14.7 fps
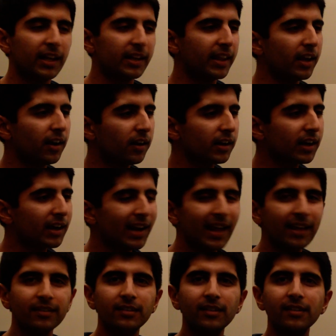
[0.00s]
They are
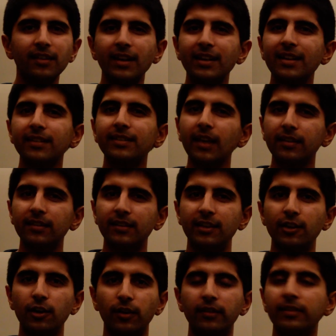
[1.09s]
classed as necessity
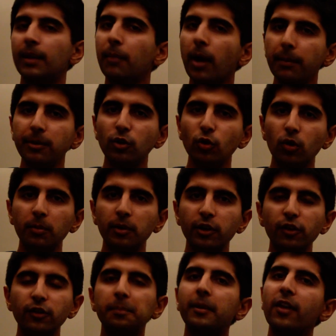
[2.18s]
goods. They might be normal
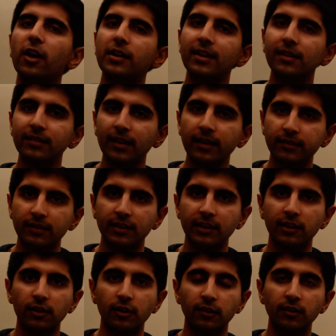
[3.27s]
goods, but they are necessity
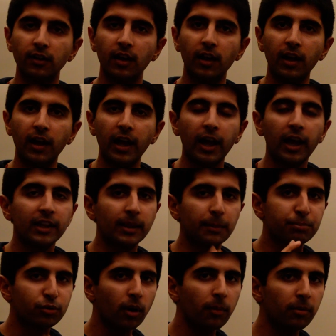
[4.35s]
goods. The
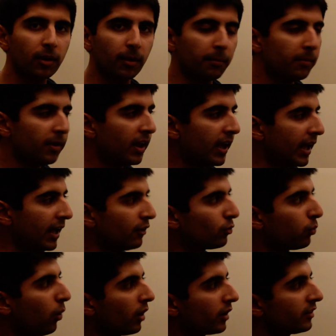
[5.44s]
problem is
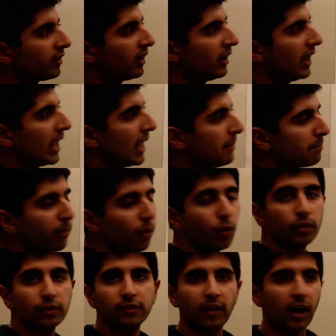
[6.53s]
what
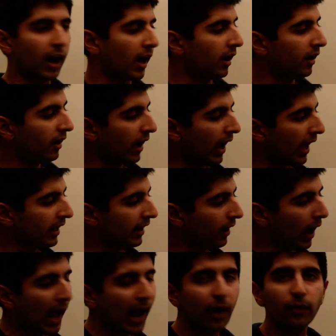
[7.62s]
imports are and
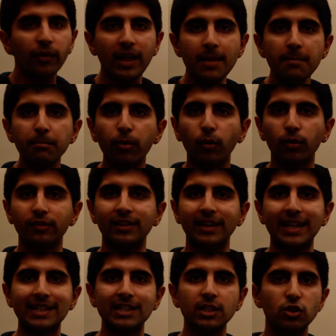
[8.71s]
how imports
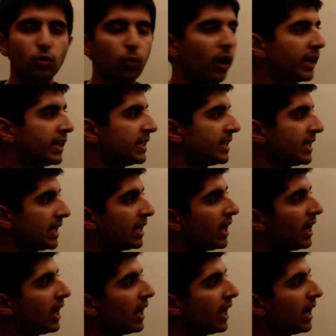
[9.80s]
link to IED.